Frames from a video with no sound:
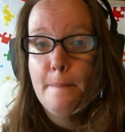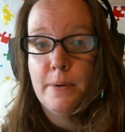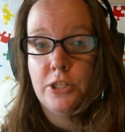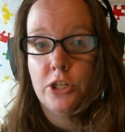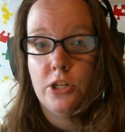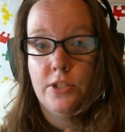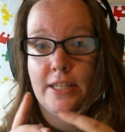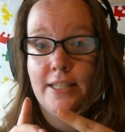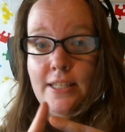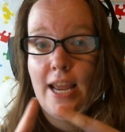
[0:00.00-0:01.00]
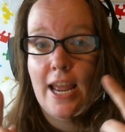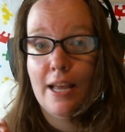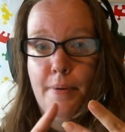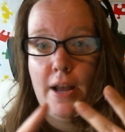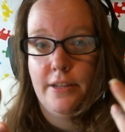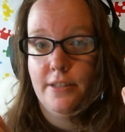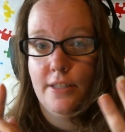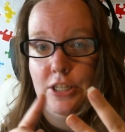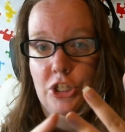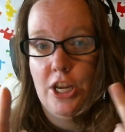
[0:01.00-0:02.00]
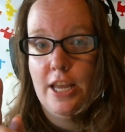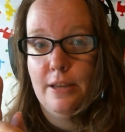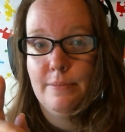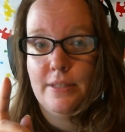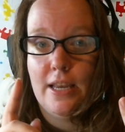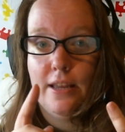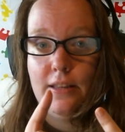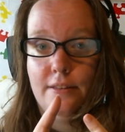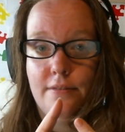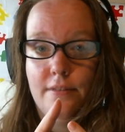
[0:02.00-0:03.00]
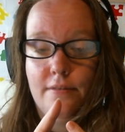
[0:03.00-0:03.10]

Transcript: but you're using stamps, buttons, and gems, and